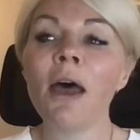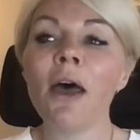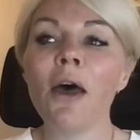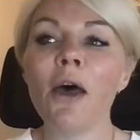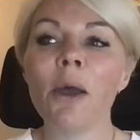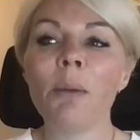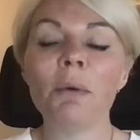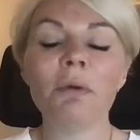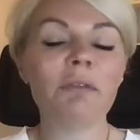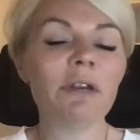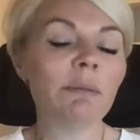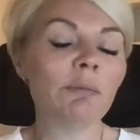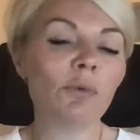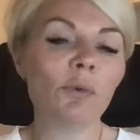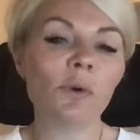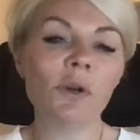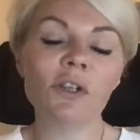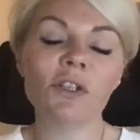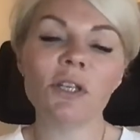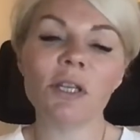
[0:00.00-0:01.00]

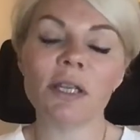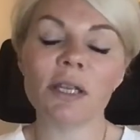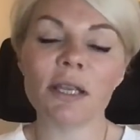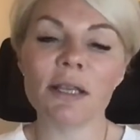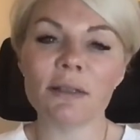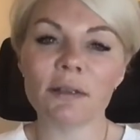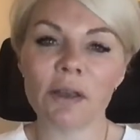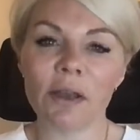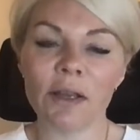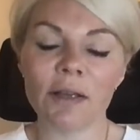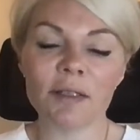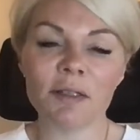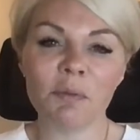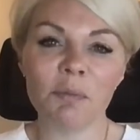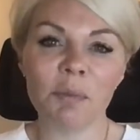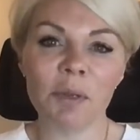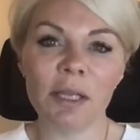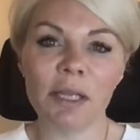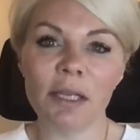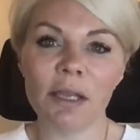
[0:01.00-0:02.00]
Remortgaging is going to
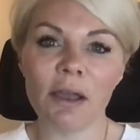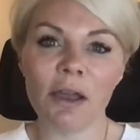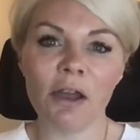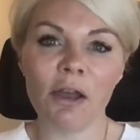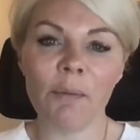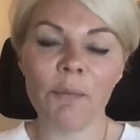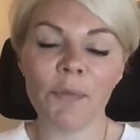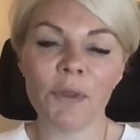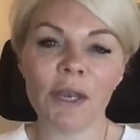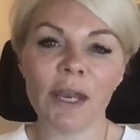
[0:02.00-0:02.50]
be the